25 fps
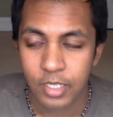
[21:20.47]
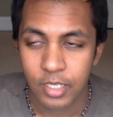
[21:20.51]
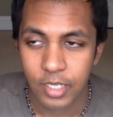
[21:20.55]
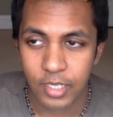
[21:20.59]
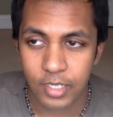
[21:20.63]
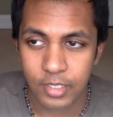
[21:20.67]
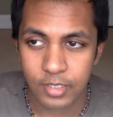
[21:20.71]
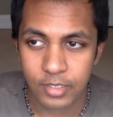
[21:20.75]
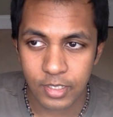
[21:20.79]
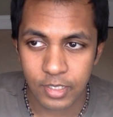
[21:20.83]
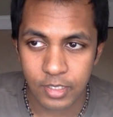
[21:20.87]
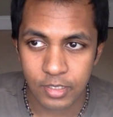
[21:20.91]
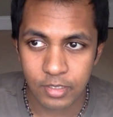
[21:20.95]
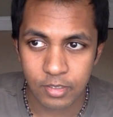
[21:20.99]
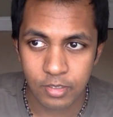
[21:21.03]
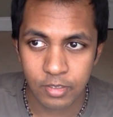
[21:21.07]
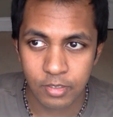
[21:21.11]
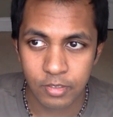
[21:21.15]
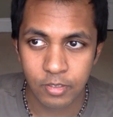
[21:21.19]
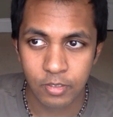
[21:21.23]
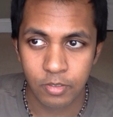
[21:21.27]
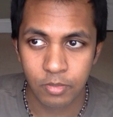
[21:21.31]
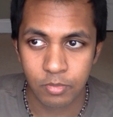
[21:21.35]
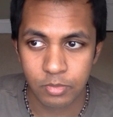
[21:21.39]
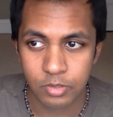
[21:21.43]
and then, you
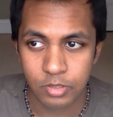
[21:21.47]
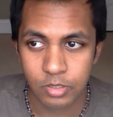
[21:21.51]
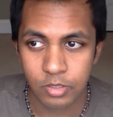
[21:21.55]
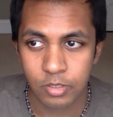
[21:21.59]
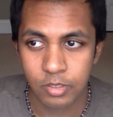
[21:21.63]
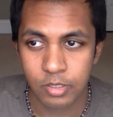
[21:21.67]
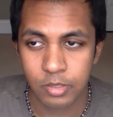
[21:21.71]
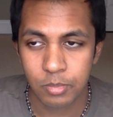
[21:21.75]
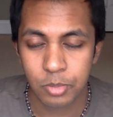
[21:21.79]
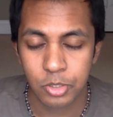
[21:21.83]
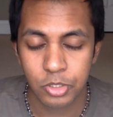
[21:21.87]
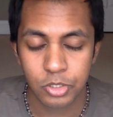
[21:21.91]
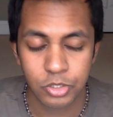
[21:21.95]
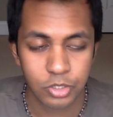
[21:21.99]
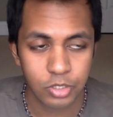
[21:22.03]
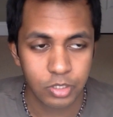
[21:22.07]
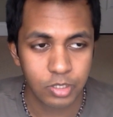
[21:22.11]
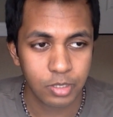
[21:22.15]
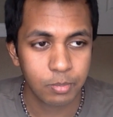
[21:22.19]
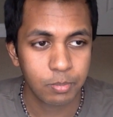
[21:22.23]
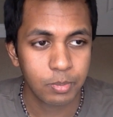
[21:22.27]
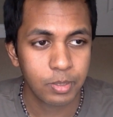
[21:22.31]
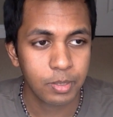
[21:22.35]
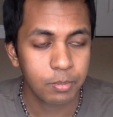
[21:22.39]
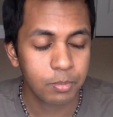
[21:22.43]
know, slowly but
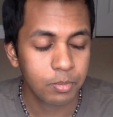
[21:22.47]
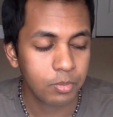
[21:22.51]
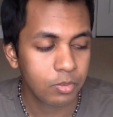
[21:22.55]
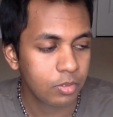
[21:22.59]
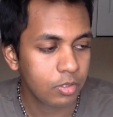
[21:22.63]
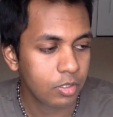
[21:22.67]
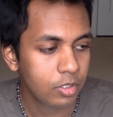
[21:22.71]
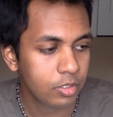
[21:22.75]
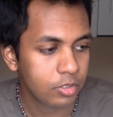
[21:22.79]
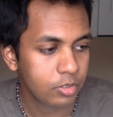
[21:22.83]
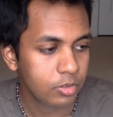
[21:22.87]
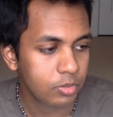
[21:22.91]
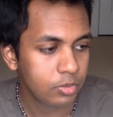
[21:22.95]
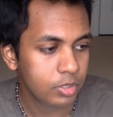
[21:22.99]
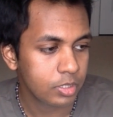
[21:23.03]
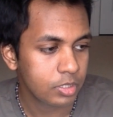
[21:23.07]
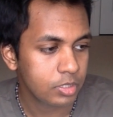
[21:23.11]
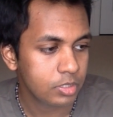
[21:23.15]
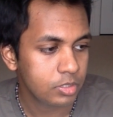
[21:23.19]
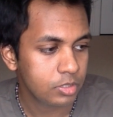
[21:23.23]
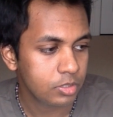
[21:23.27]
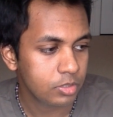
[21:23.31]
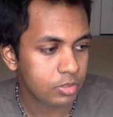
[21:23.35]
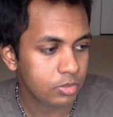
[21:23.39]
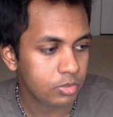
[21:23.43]
surely people are going
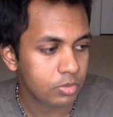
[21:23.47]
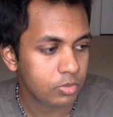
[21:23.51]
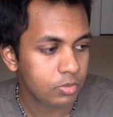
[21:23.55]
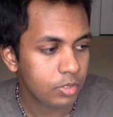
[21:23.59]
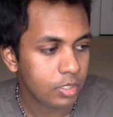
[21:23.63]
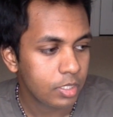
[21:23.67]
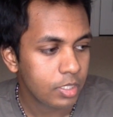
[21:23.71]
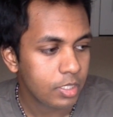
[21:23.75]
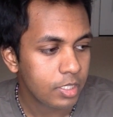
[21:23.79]
to